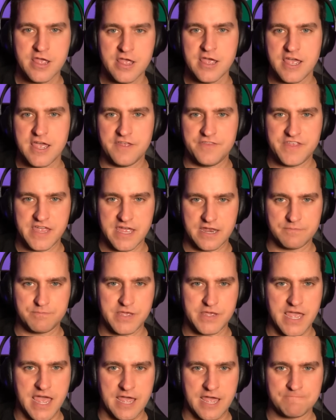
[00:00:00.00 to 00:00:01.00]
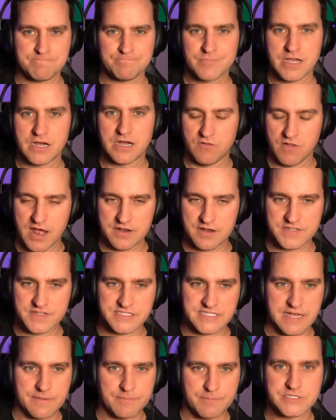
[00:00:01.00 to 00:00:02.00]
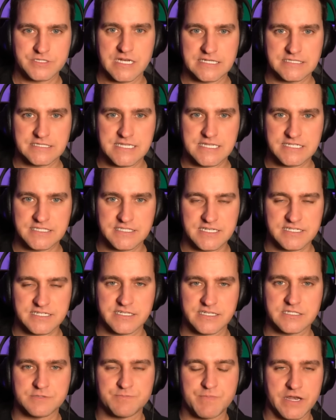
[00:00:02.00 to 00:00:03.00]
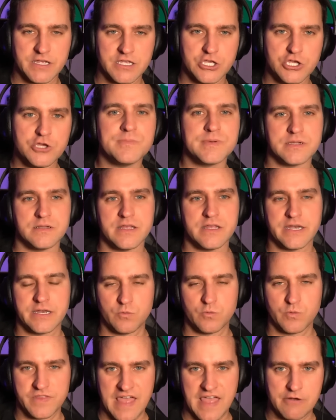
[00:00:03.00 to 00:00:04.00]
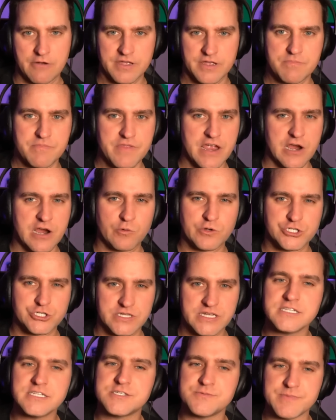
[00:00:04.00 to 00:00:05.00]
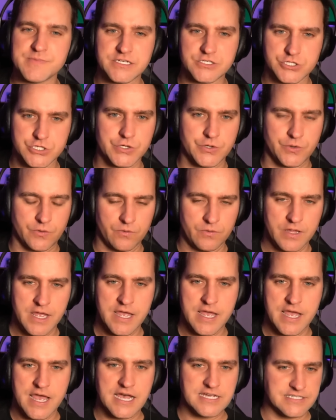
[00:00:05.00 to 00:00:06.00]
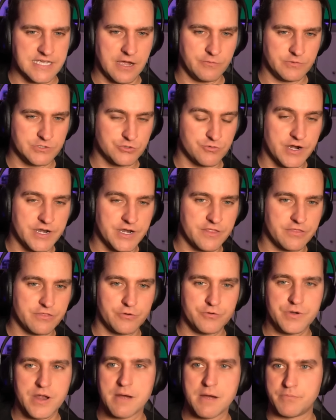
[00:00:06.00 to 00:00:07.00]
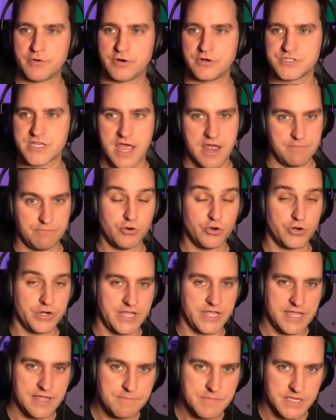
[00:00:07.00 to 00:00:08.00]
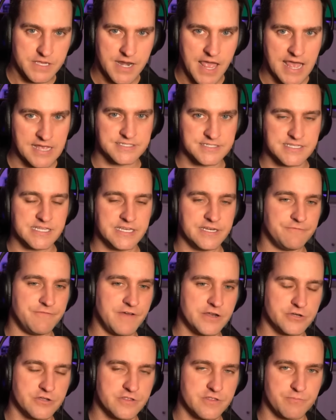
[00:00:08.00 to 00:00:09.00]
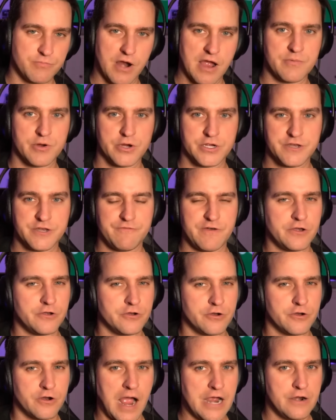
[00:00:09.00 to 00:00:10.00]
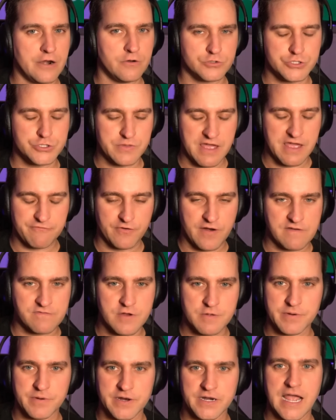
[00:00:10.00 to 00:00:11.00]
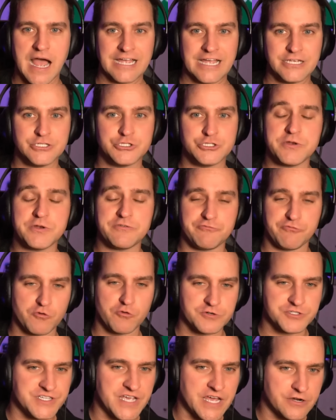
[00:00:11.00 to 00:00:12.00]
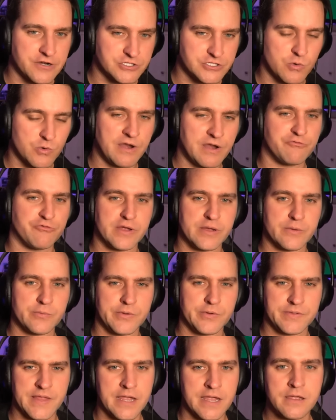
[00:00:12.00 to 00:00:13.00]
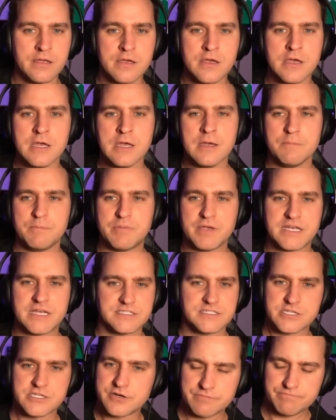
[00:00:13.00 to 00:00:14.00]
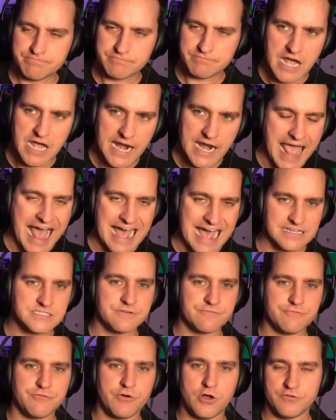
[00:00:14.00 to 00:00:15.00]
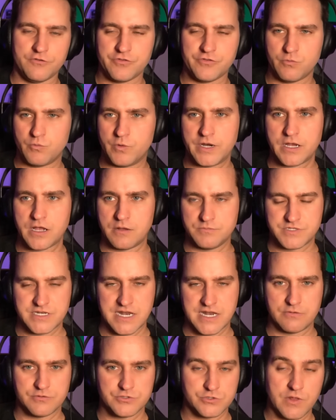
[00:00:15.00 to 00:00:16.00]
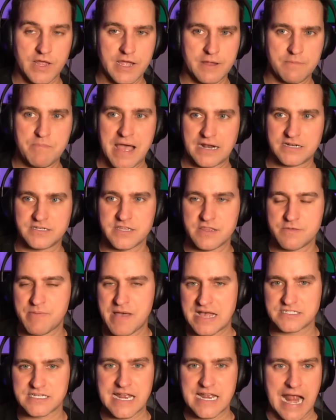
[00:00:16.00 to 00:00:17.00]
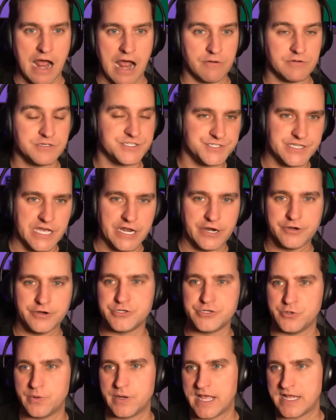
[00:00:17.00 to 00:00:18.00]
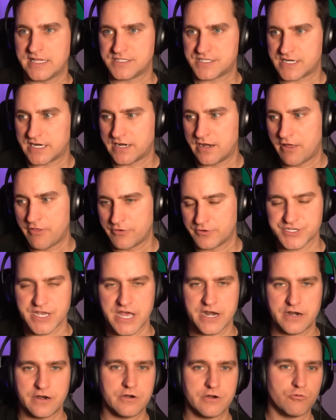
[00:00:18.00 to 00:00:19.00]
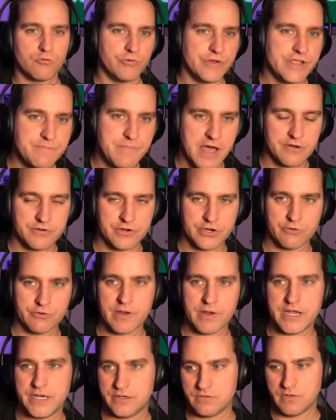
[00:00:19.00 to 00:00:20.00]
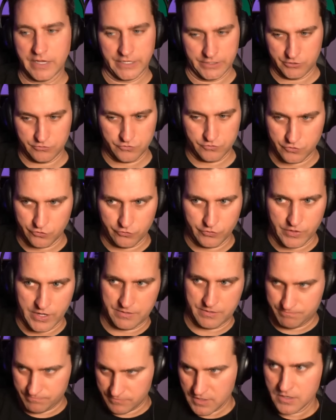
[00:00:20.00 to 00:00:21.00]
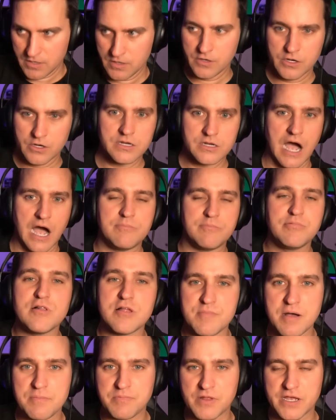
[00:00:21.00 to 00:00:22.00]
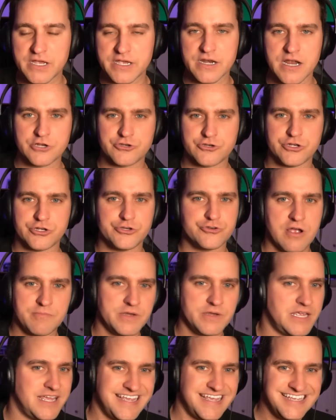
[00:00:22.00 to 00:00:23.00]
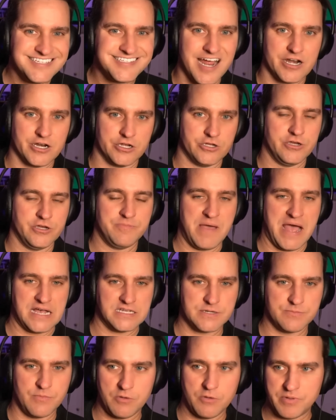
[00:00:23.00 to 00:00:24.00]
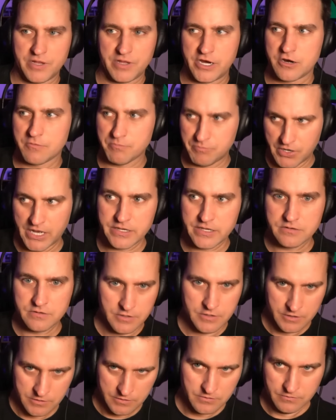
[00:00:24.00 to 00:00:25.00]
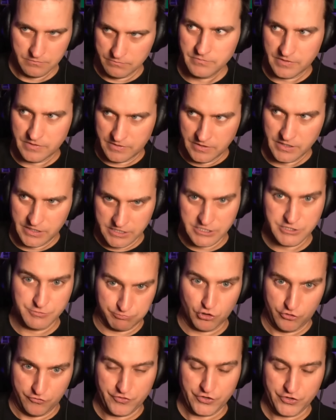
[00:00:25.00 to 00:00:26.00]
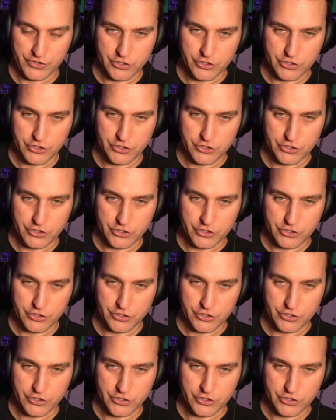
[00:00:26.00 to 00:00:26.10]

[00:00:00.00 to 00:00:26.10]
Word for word: in the NBA a lot of the sample size this season has been accumulated without him there, which leads me to as I was running through numbers and put him in as the defender, the primary defender. I don't do that for everybody. I do it for centers quite frequently because they're not as involved when it comes down to like back to the basket. How does a center do against another center? Rebounding rate. Do they gobble him up like an Andre Drummond? He's not a good basketball player, but he's proven